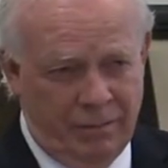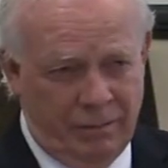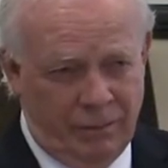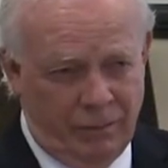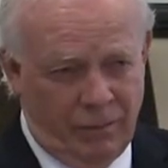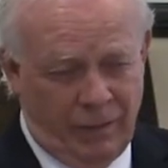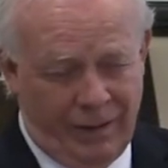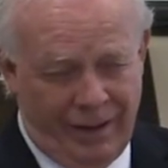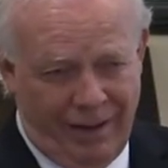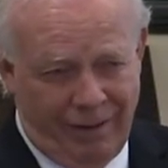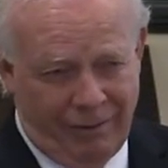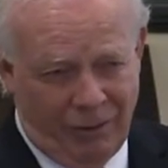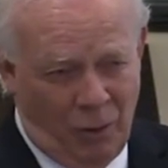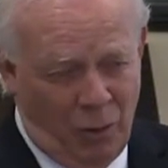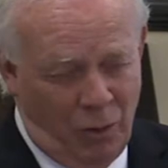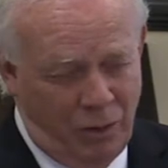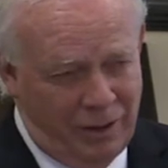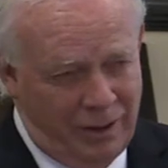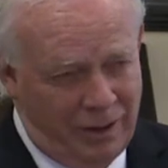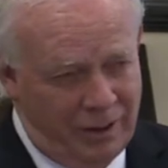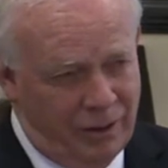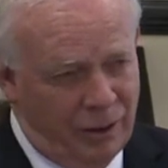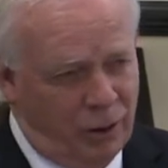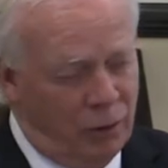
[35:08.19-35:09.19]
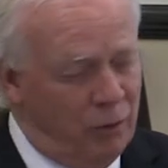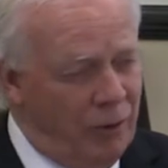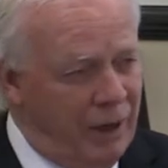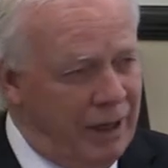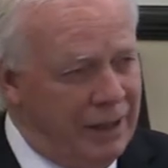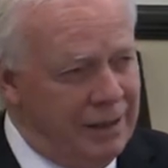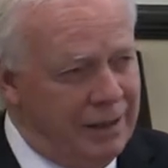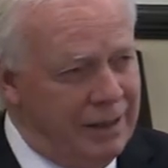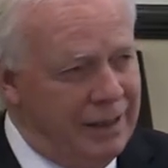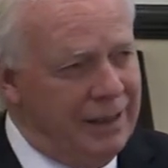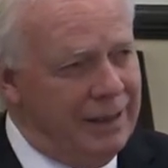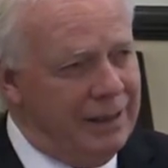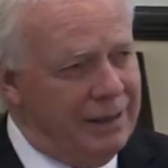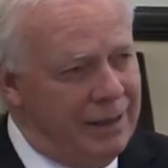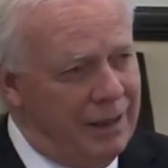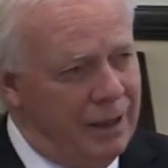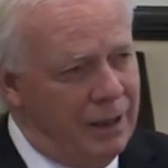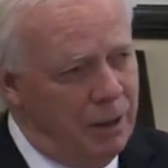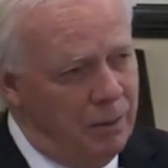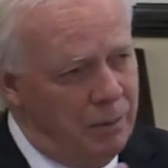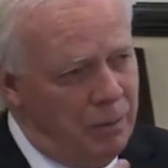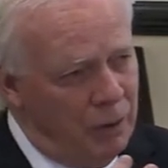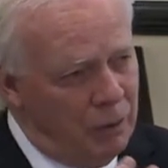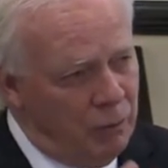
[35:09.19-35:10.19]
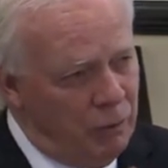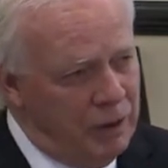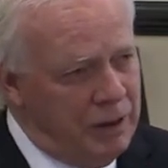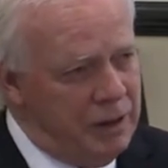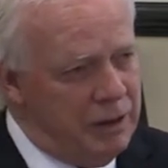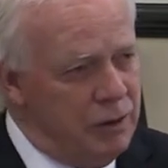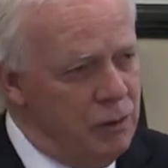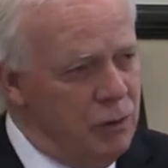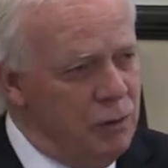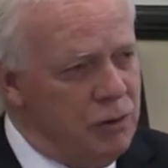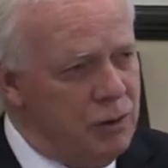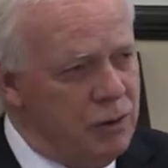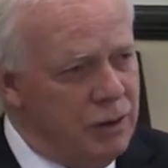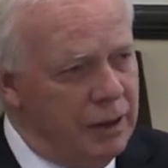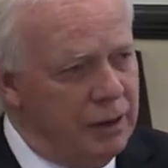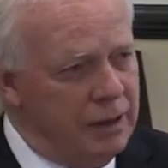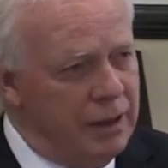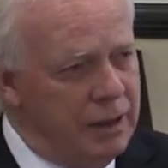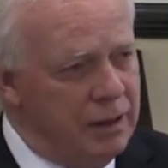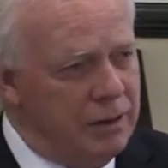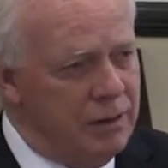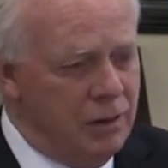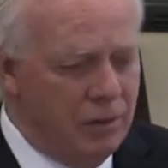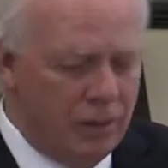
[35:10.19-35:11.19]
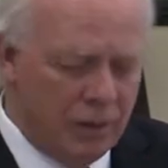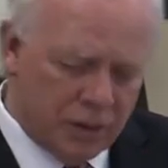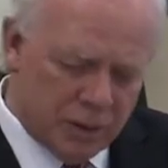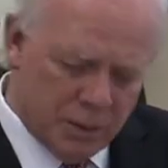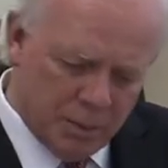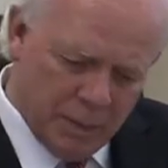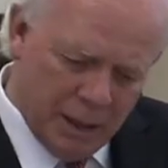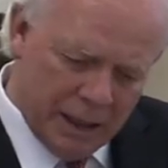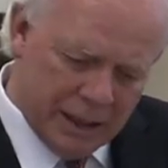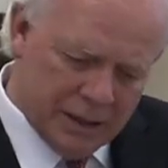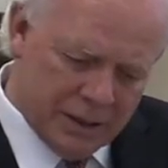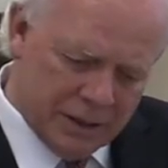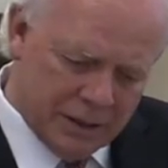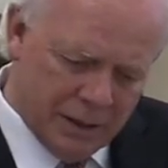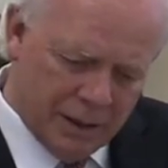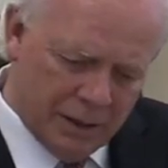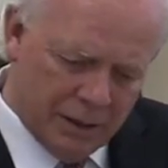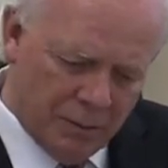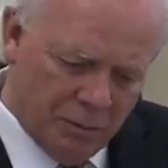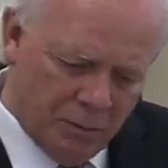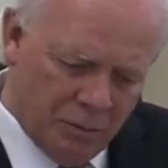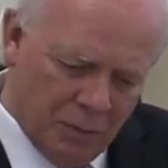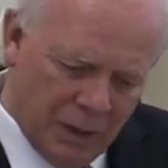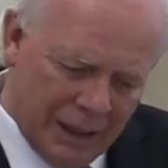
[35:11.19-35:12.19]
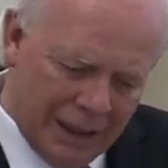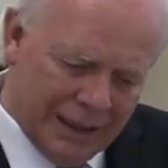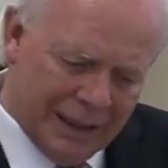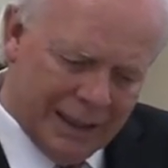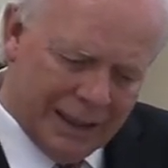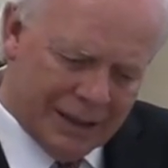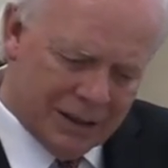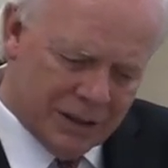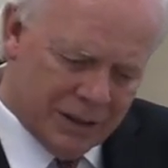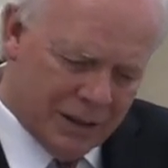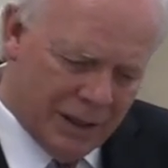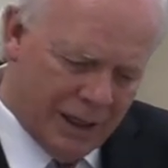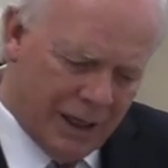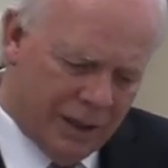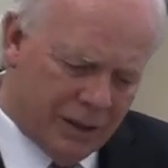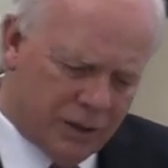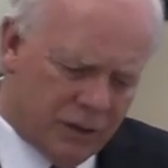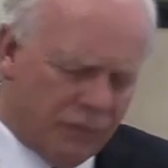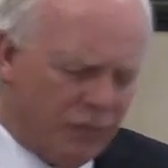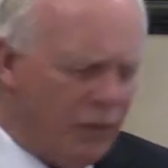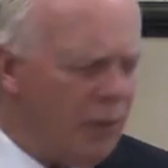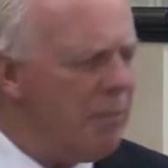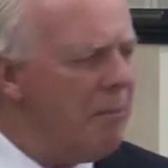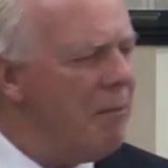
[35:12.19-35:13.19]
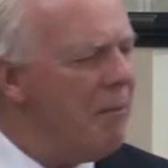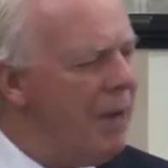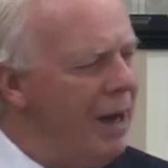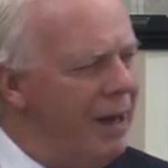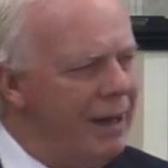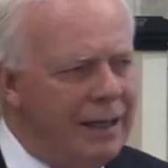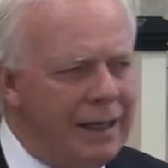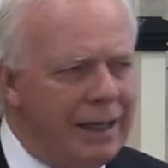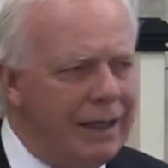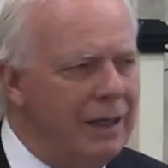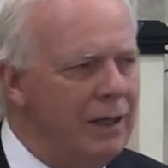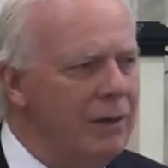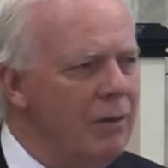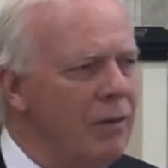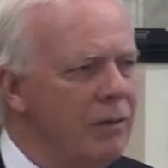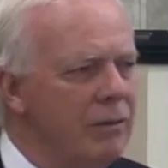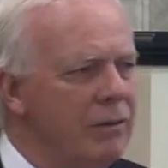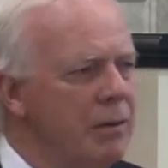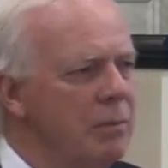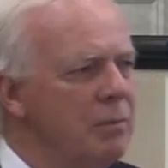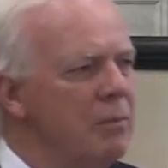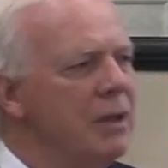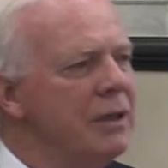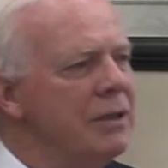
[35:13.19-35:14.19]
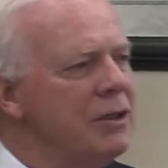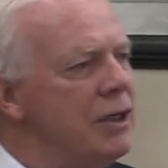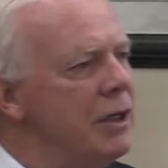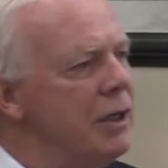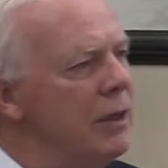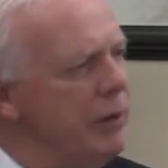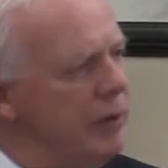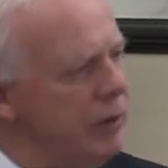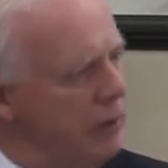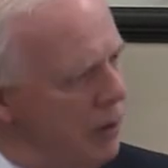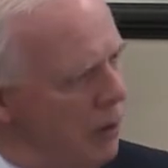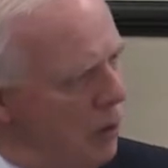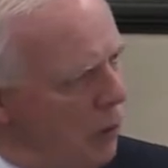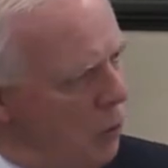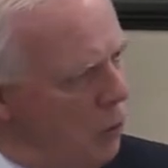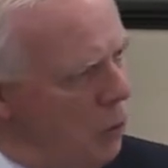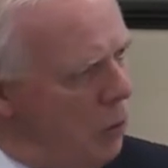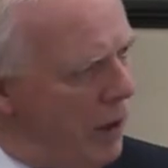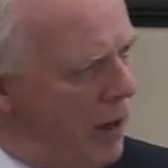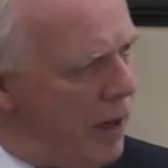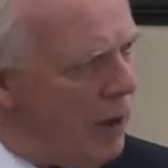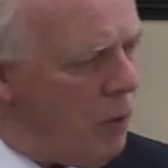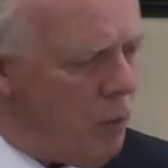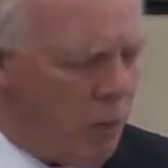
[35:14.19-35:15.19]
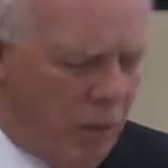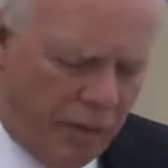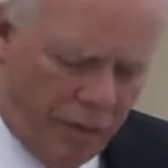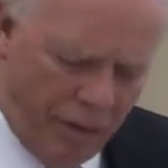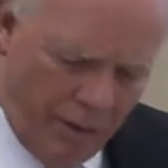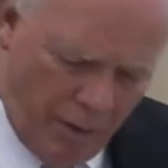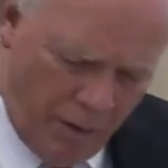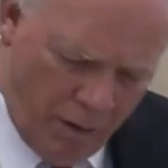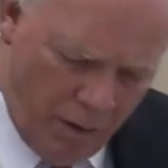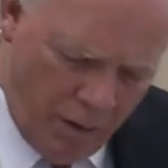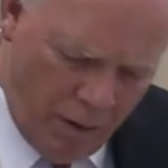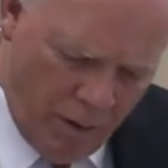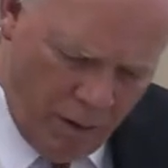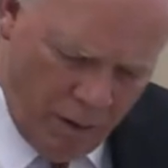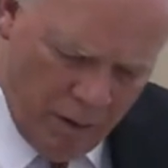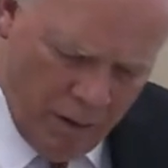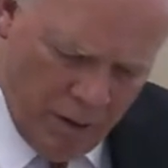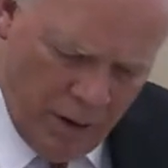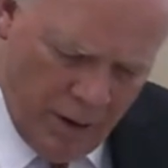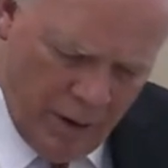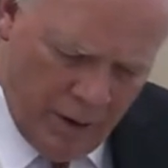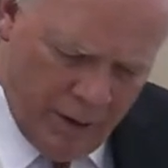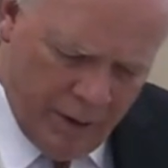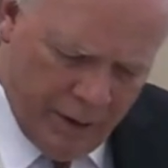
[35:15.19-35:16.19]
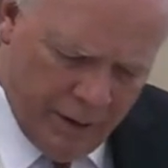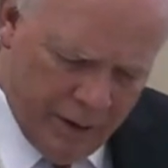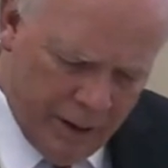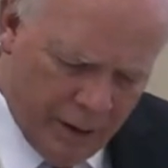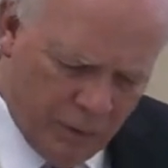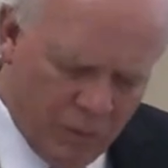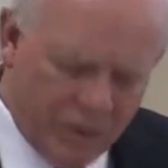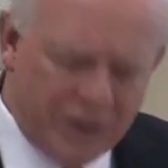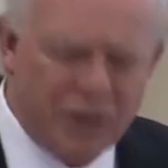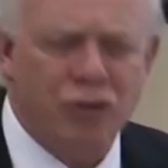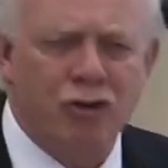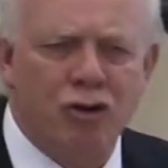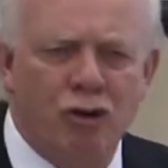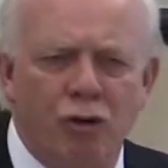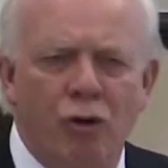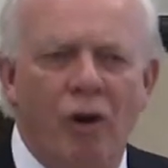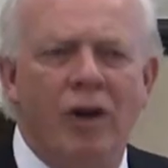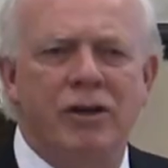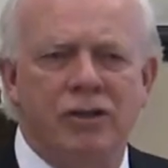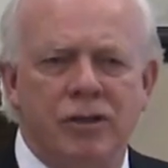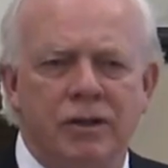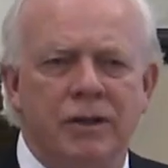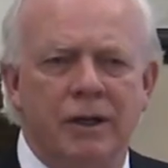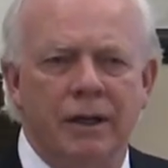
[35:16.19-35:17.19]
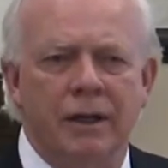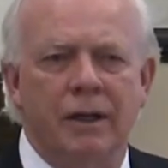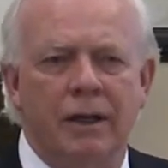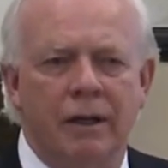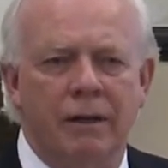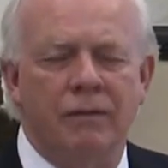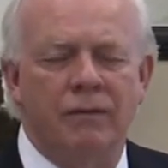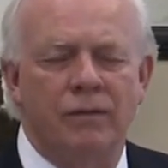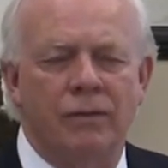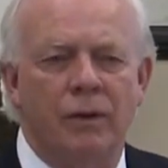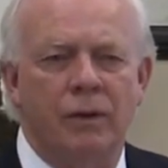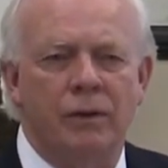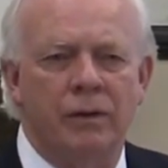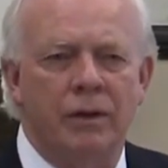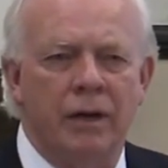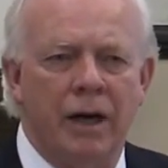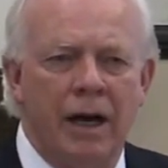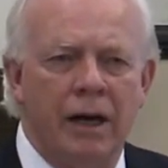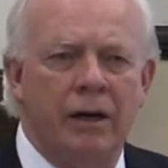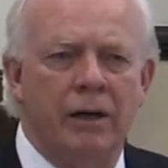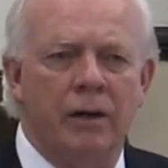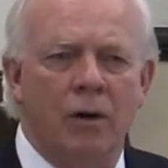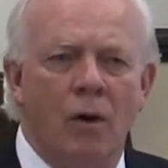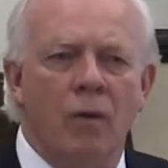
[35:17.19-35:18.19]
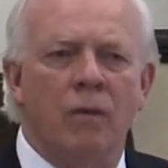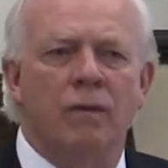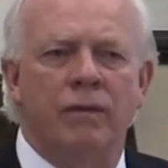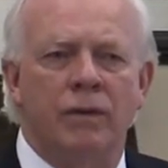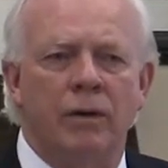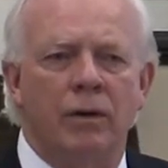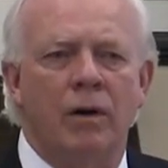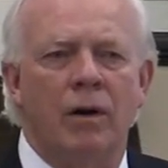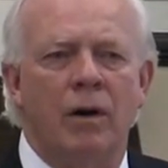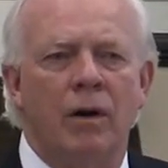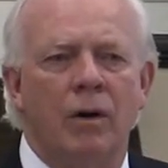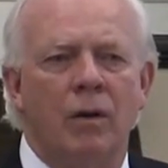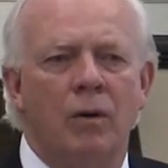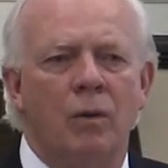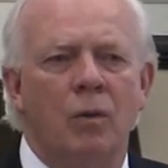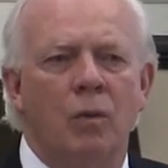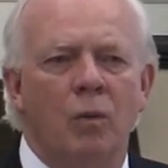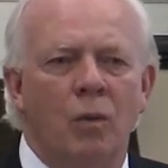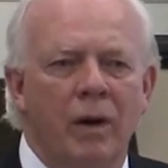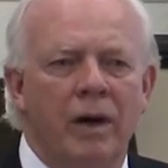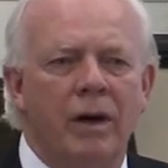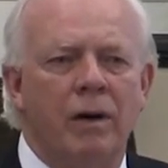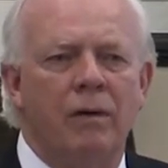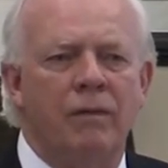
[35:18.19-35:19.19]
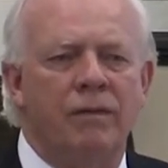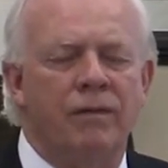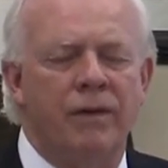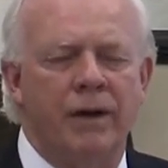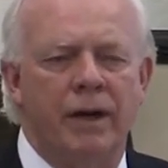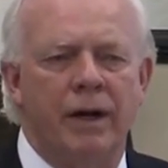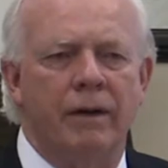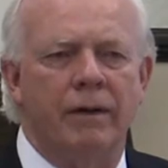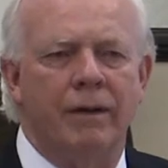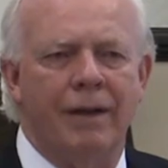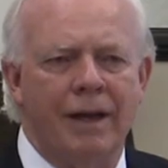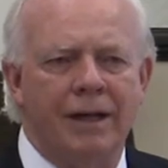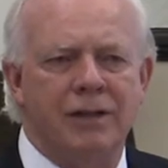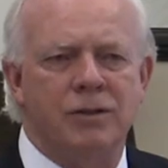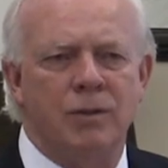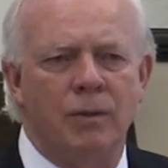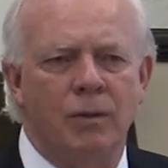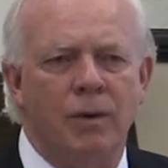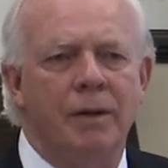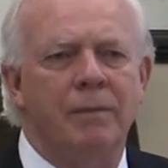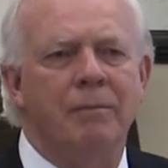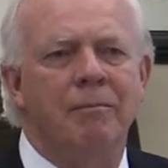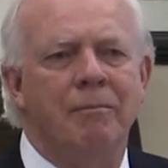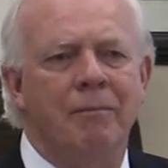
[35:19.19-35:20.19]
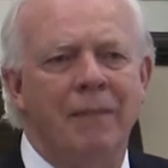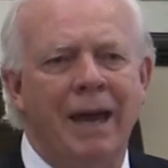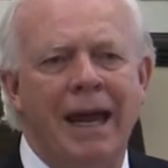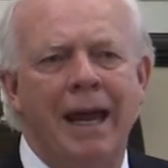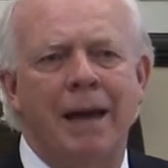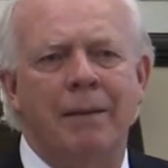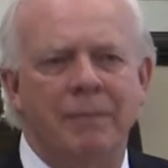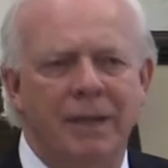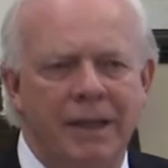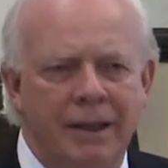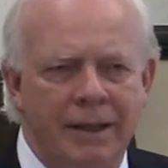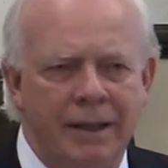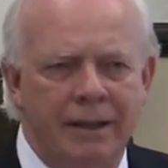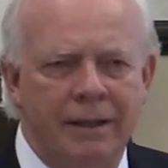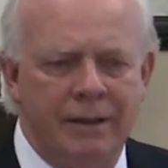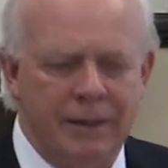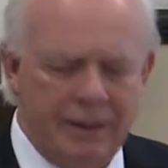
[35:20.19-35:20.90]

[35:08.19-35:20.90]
without going into great detail, but reducing it to its basic meaning, stands for money or the material wherewithal that we trust in for our overall welfare. That's what mammon